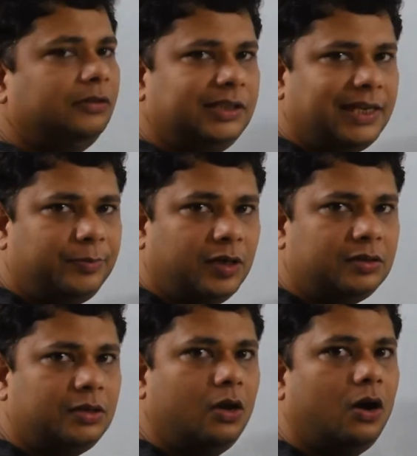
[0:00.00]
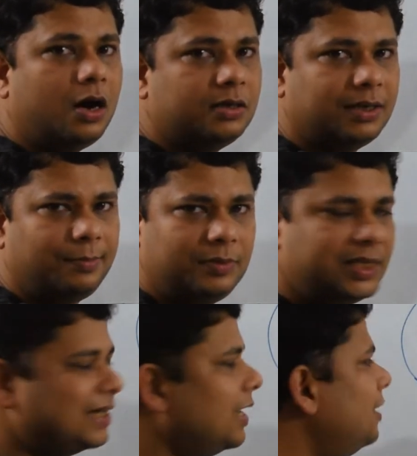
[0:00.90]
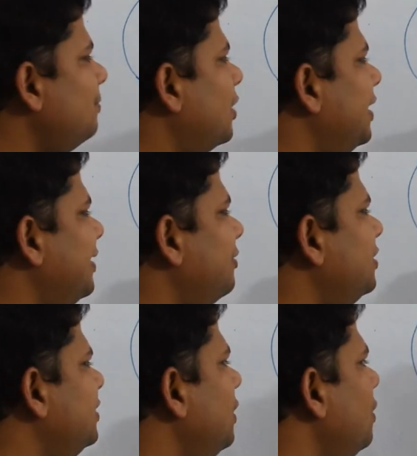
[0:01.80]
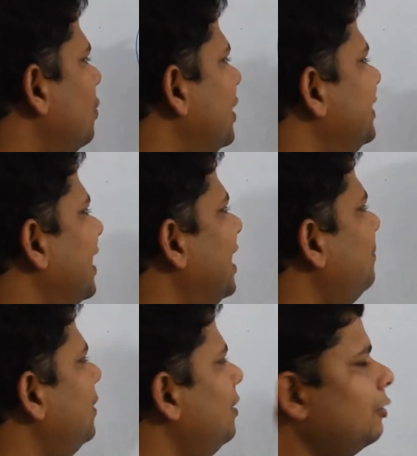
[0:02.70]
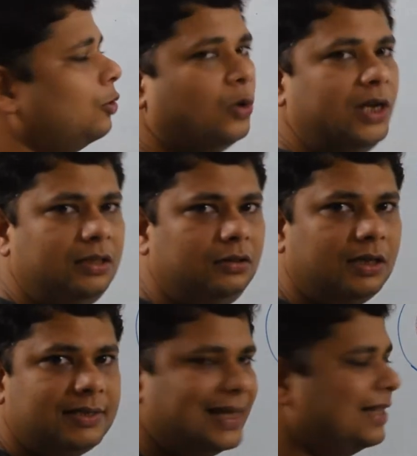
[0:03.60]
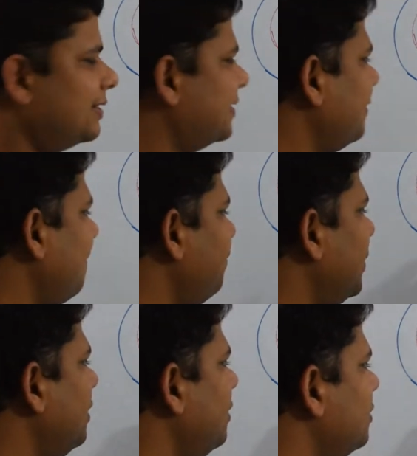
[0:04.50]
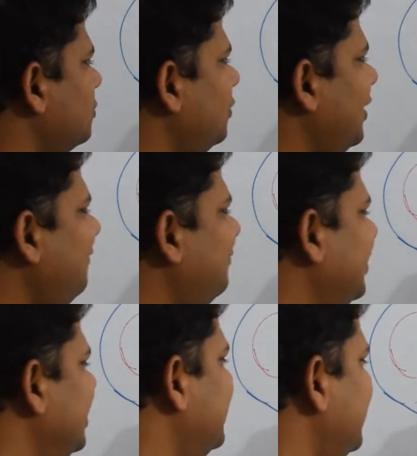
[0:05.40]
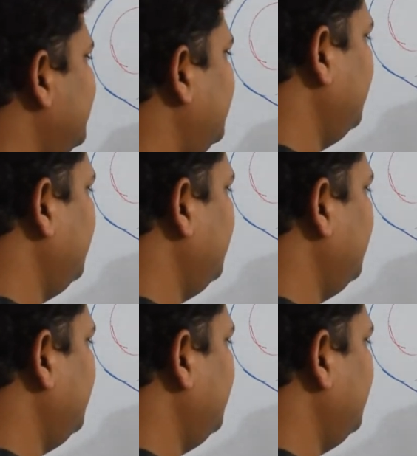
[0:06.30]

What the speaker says: receptors or some signaling molecules which help growing the cells. So if this is,